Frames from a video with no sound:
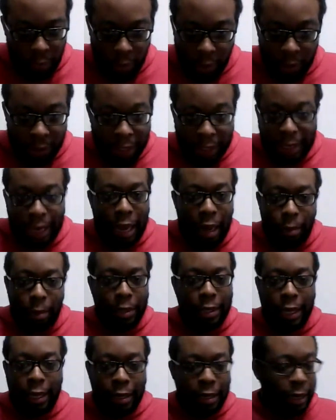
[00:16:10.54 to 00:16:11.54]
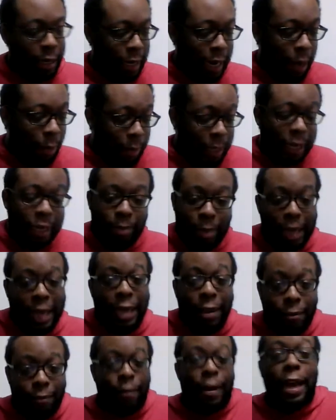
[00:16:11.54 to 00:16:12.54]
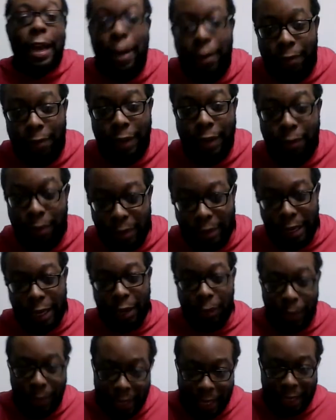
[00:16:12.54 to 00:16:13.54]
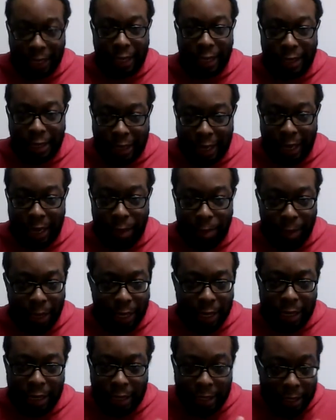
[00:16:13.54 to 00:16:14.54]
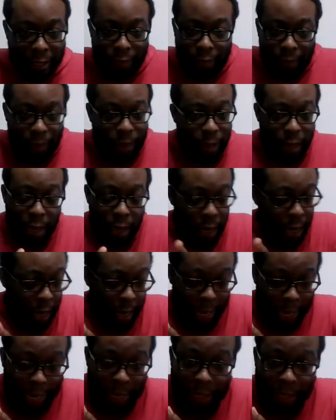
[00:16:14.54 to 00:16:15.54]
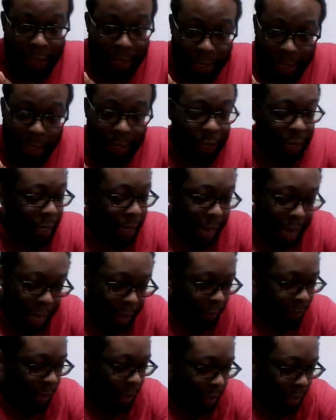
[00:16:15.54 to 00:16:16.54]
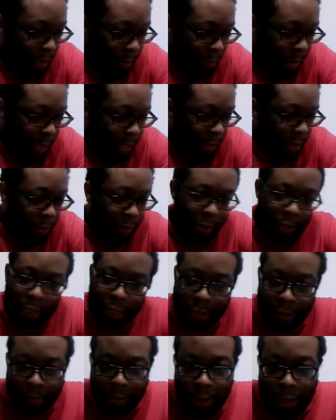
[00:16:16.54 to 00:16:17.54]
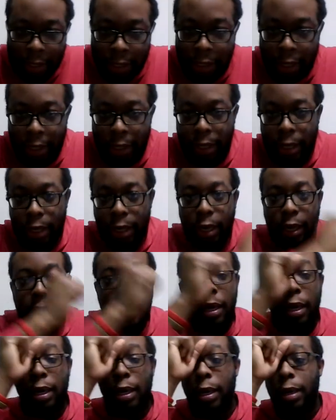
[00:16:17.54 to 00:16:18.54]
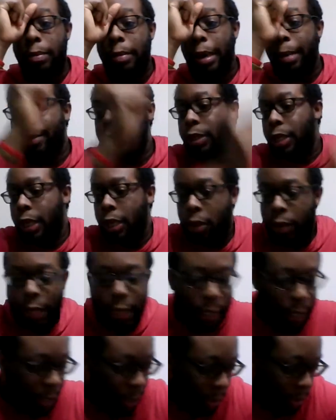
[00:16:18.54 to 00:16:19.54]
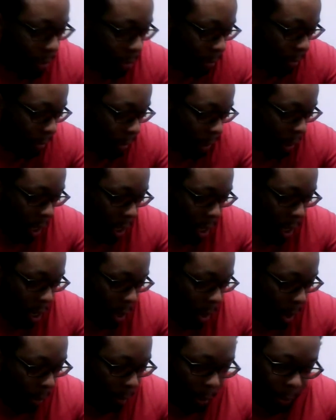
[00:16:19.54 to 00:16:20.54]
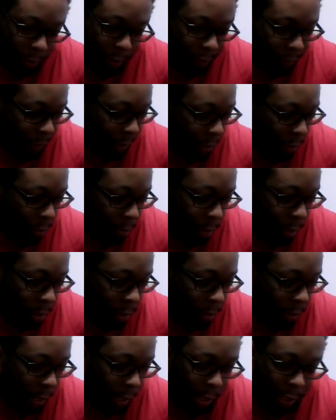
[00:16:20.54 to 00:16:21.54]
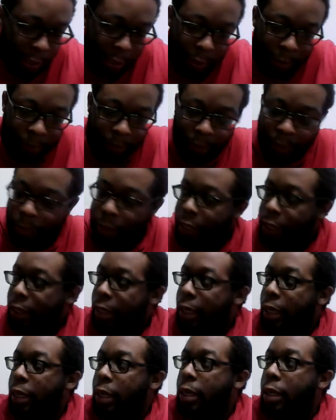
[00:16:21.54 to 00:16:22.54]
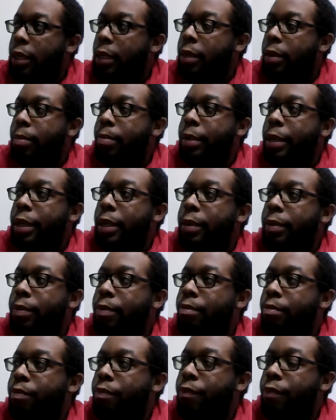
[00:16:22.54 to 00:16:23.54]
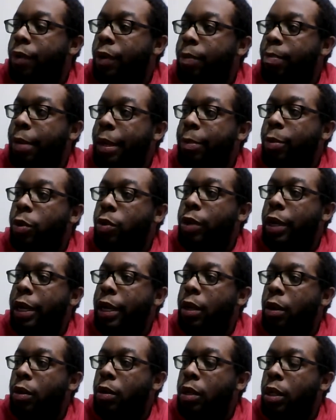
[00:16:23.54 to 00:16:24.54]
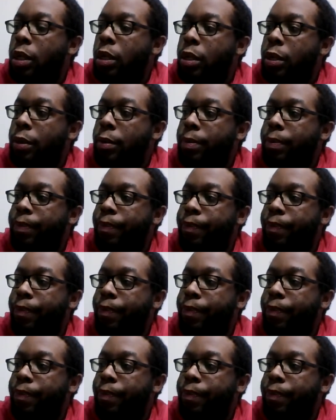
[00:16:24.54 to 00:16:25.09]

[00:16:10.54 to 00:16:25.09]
the commentators may get fired for even saying what the heck they said because it's clear and obvious. It makes no sense, man. I'm going to try to go ahead and upload this video, bro. I'm trying to think, but for people credit on the,